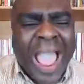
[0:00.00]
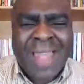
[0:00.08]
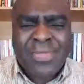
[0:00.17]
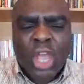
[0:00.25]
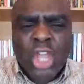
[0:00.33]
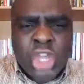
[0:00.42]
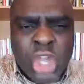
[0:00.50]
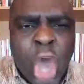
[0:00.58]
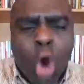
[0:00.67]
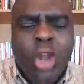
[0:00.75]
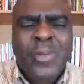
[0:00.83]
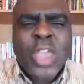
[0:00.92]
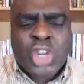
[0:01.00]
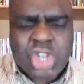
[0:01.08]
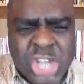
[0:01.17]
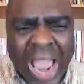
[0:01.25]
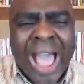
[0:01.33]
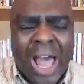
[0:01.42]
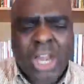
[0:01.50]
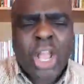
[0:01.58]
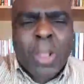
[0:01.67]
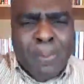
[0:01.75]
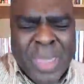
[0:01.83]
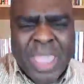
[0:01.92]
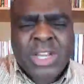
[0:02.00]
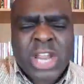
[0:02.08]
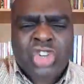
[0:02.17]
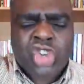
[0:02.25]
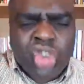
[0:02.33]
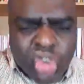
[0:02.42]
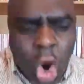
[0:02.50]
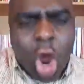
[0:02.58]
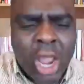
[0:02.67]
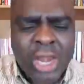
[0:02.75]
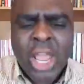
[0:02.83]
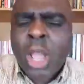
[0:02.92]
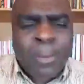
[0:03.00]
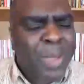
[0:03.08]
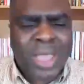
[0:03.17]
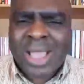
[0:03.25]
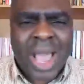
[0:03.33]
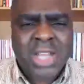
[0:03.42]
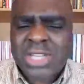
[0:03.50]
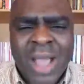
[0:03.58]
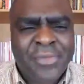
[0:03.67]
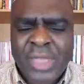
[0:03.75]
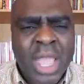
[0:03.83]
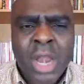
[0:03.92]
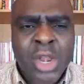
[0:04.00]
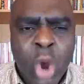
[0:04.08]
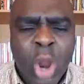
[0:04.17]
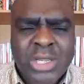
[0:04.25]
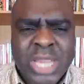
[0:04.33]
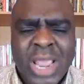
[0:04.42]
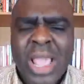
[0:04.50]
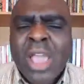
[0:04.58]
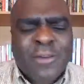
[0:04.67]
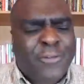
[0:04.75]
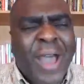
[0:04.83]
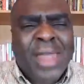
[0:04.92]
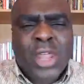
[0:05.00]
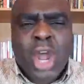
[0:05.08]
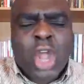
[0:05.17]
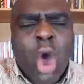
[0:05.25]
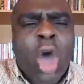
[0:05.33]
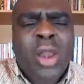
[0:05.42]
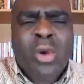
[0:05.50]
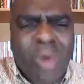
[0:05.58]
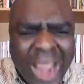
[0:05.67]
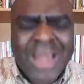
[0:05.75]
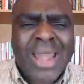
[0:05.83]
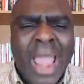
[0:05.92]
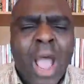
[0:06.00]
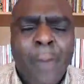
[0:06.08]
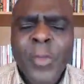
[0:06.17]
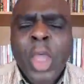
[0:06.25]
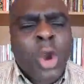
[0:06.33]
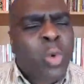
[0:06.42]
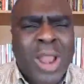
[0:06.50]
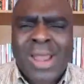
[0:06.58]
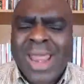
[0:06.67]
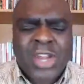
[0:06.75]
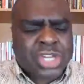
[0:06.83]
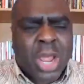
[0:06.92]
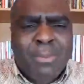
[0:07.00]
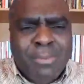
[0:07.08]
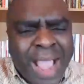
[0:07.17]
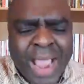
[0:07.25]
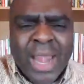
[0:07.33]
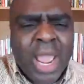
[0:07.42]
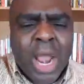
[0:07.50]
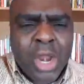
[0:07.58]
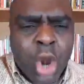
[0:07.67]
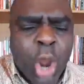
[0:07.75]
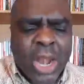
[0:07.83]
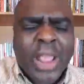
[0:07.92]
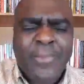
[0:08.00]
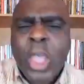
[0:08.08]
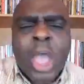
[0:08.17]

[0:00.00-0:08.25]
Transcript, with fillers: and the yoke shall be destroyed because of the anointing. Father God, right now, release a mighty anointing